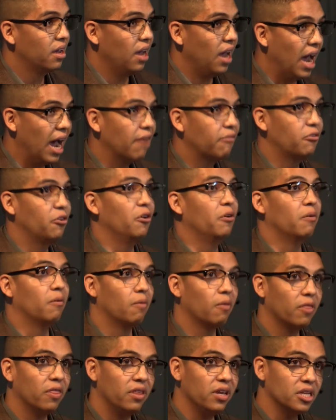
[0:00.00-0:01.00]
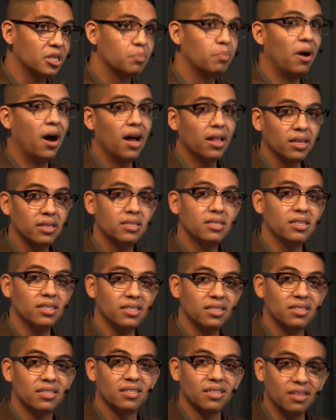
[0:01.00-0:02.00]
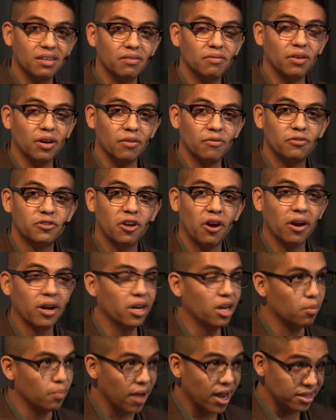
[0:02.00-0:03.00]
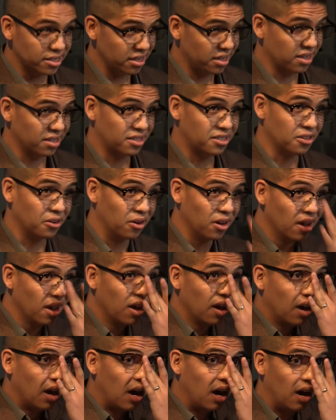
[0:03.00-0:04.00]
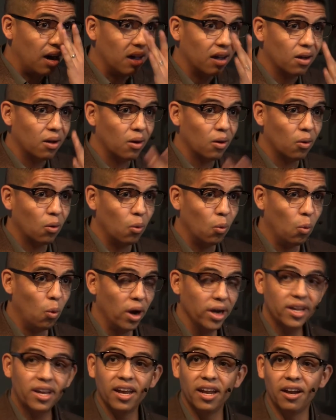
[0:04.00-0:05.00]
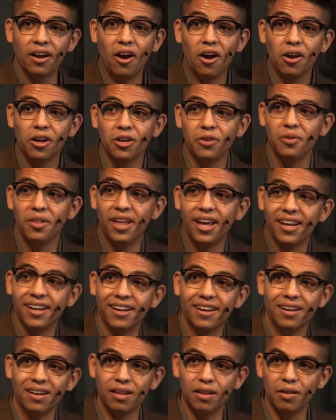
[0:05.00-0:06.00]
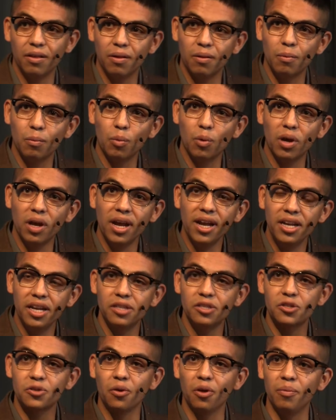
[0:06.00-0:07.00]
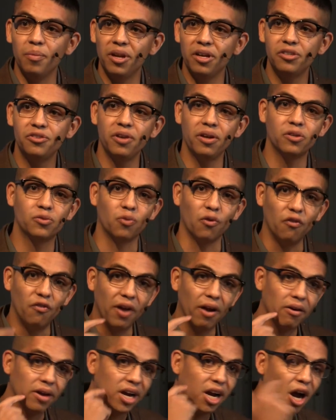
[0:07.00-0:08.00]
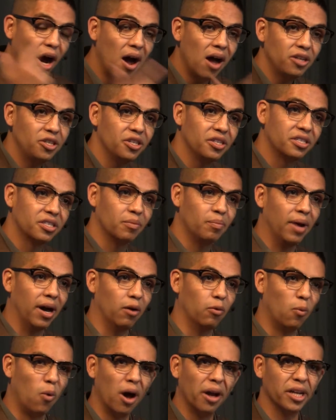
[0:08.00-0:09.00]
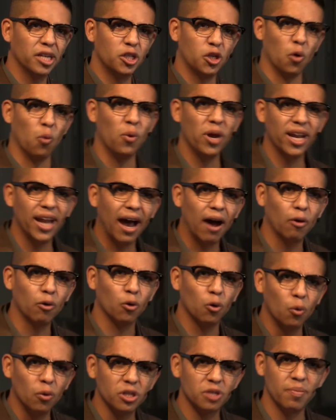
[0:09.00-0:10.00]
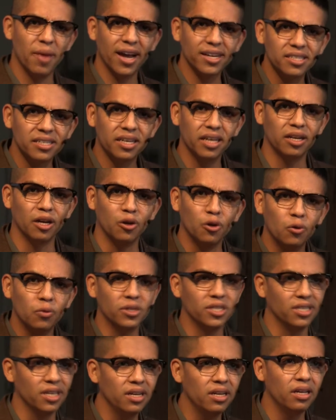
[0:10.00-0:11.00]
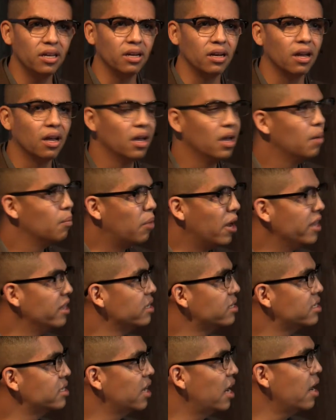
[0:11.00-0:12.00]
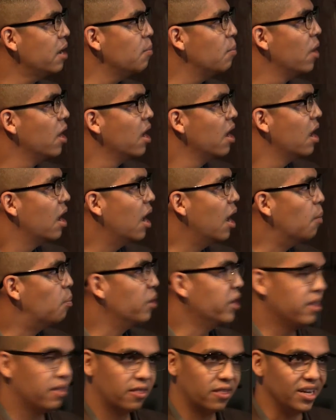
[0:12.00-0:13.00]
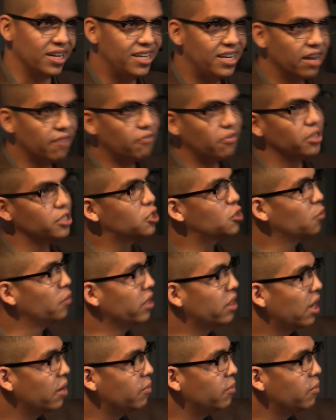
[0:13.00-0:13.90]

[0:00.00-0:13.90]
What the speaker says: after these policies of targeting Mexicans. So one can argue that Indian school administrators were very conscious about wanting to weed out who was Mexican and who was Indian by this time. But the difference with